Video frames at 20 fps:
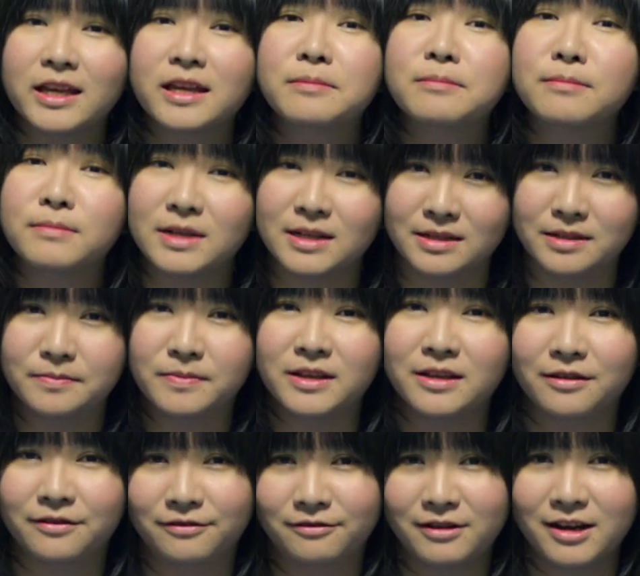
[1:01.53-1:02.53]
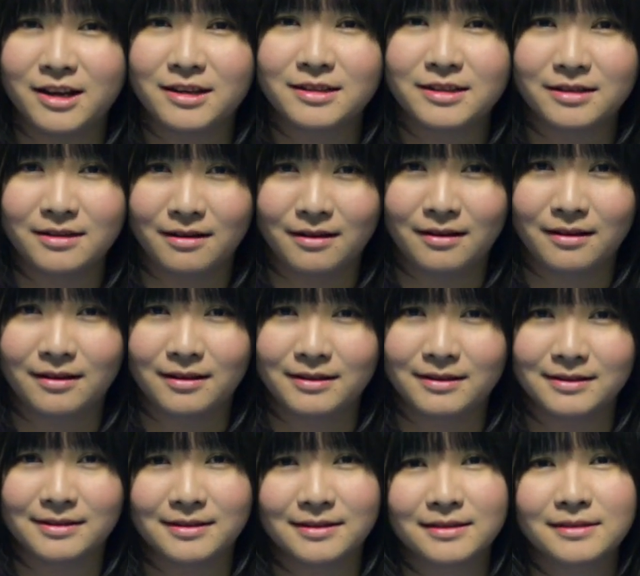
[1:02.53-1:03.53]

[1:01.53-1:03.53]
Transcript: It must be a franchise.